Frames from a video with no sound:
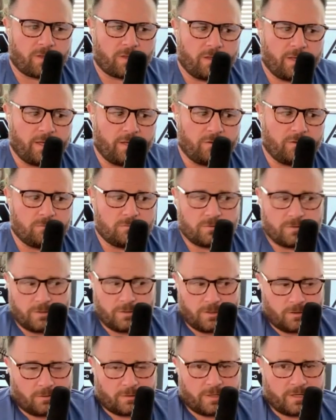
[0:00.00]
and
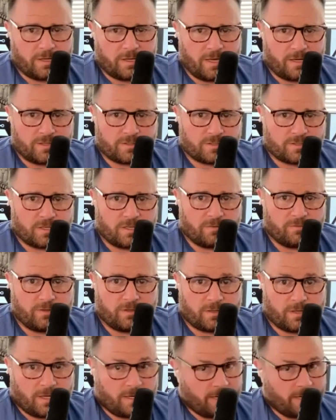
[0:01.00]
can kind of just
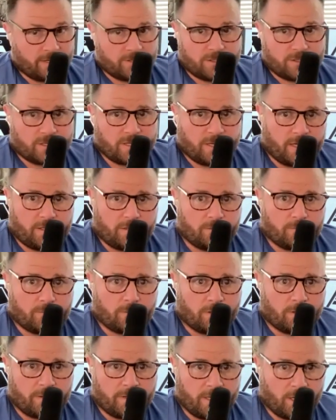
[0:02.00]
kind of educate
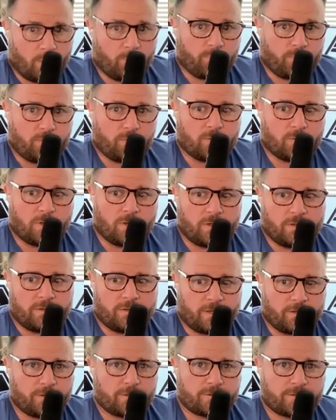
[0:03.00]
you on, help you on
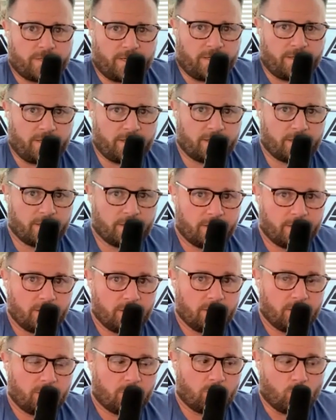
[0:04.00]
understanding
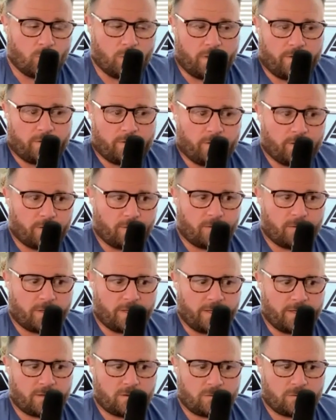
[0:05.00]
what,
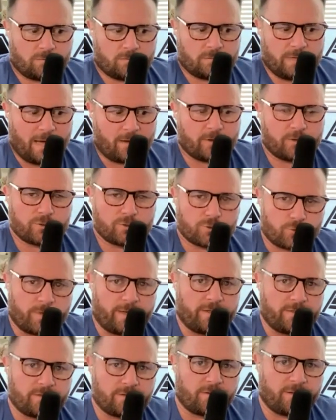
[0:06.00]
like how to
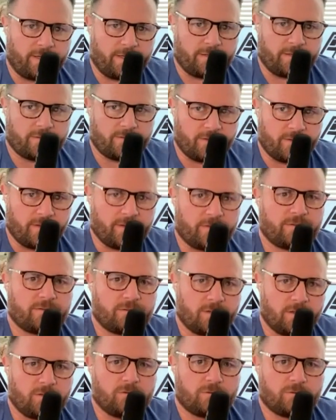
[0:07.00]
translate this
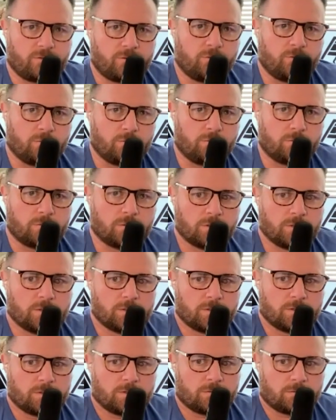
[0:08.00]
into
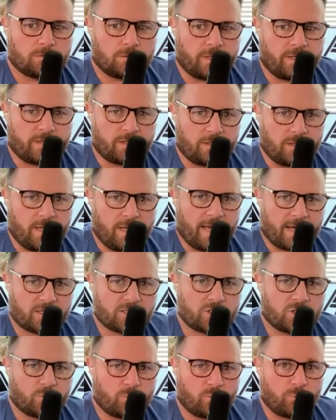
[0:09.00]
like an
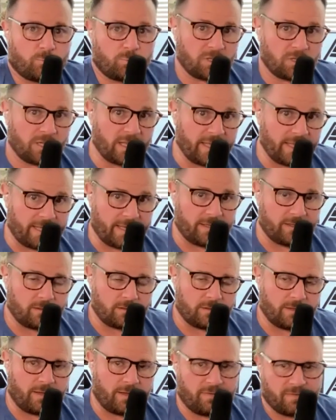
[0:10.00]
actionable
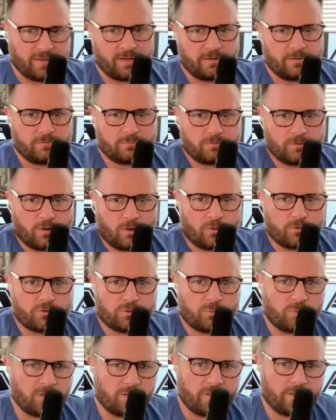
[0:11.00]
plan and then
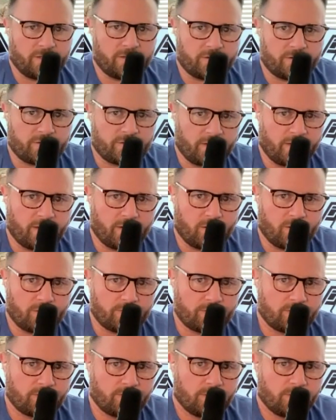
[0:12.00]
ultimately into
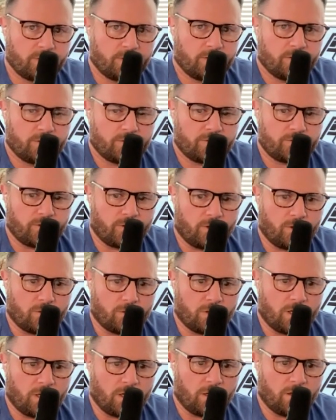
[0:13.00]
sales. So,